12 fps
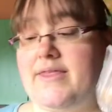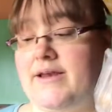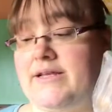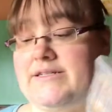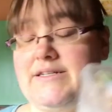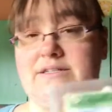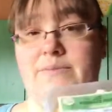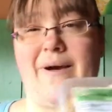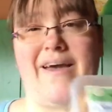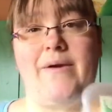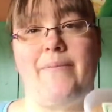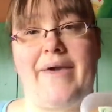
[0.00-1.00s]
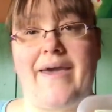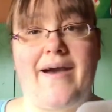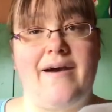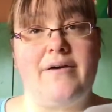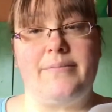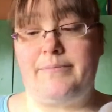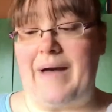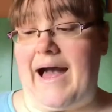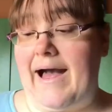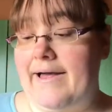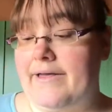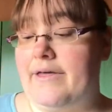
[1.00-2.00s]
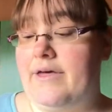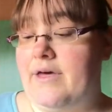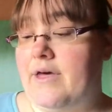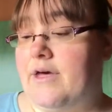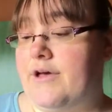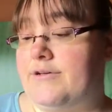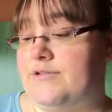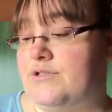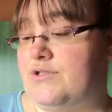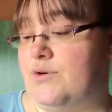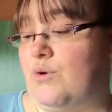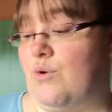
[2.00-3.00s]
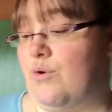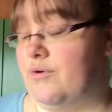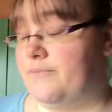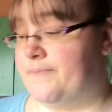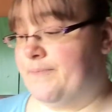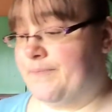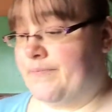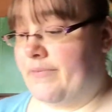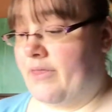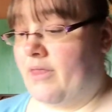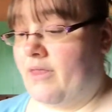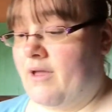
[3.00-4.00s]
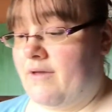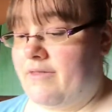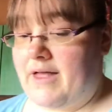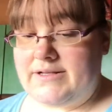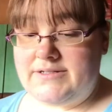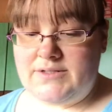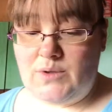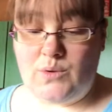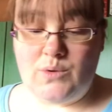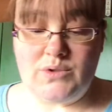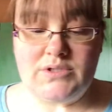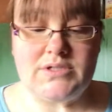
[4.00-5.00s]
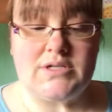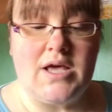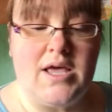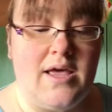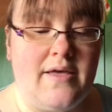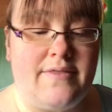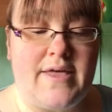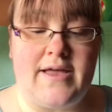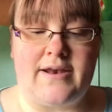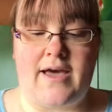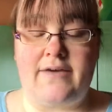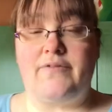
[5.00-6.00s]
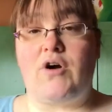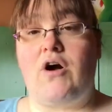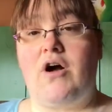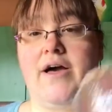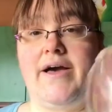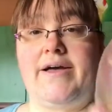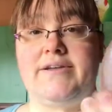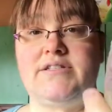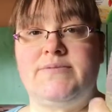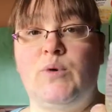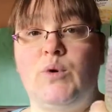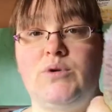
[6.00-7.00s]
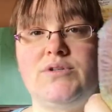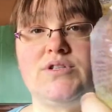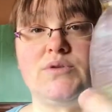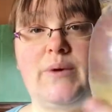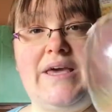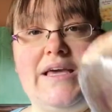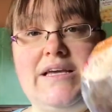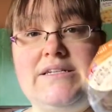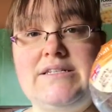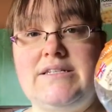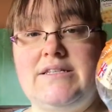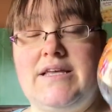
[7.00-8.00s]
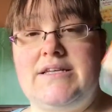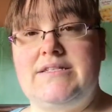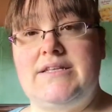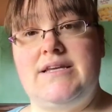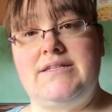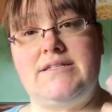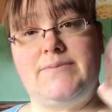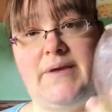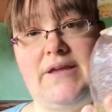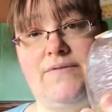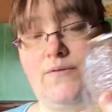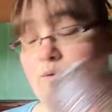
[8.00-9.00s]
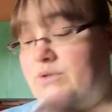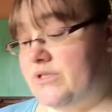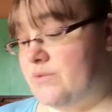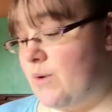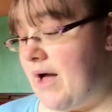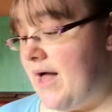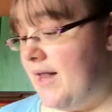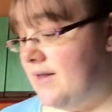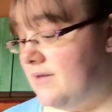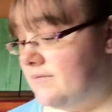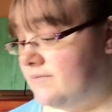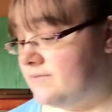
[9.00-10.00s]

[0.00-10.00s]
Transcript: than it did to buy a bigger pack, so that's those. Then I've got a small Swede. This is speed food as well.